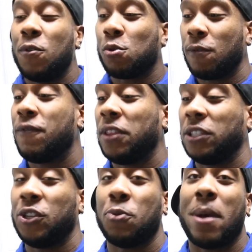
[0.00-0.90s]
you can fit
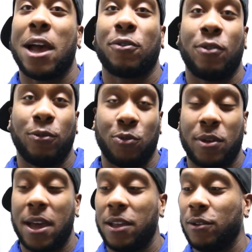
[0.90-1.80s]
this in your macros,
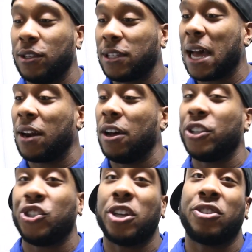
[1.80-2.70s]
okay? You just got to
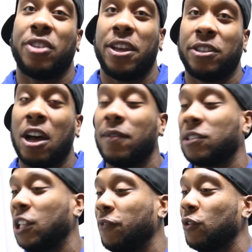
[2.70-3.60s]
adjust things.
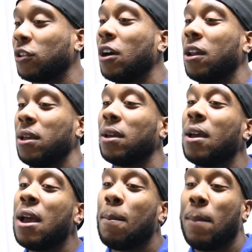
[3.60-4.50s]
Obviously, if you're cutting,
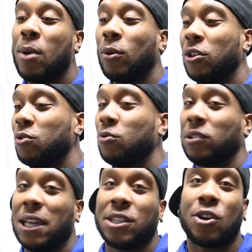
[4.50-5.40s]
you may want to use
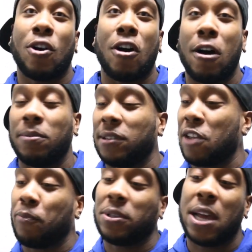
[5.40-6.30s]
less carbs,
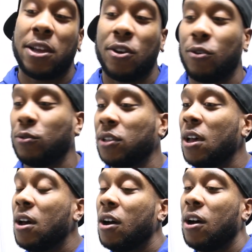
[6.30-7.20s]
less potatoes,
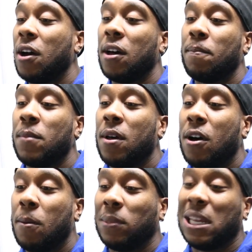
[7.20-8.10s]

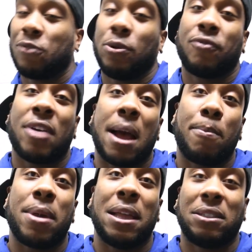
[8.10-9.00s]
less refried
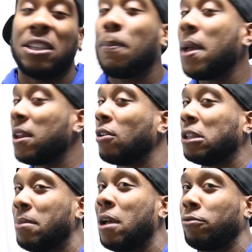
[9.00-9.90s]
beans, depending
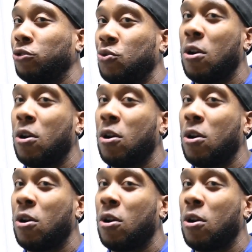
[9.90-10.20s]
on the macros you're